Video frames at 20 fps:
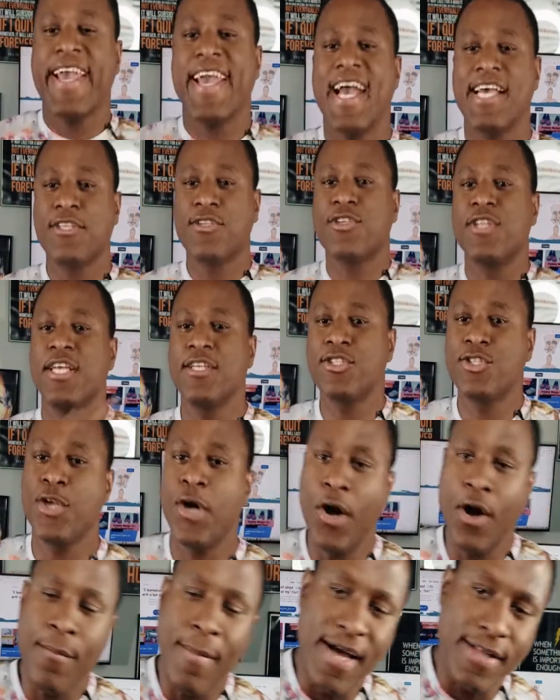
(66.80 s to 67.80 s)
guys, so let's
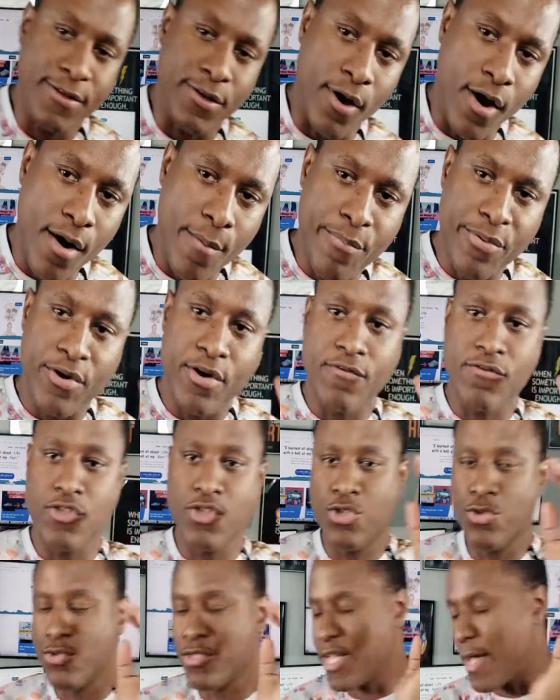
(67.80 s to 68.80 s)
talk about the upper of the
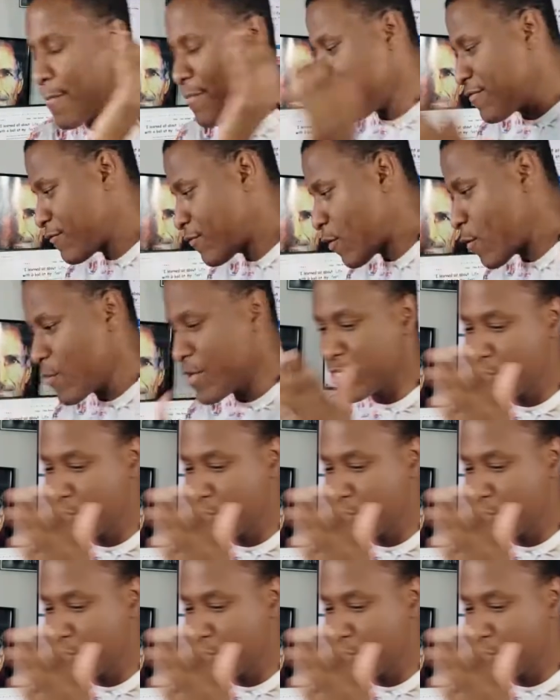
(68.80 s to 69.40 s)
shoes. Now, before we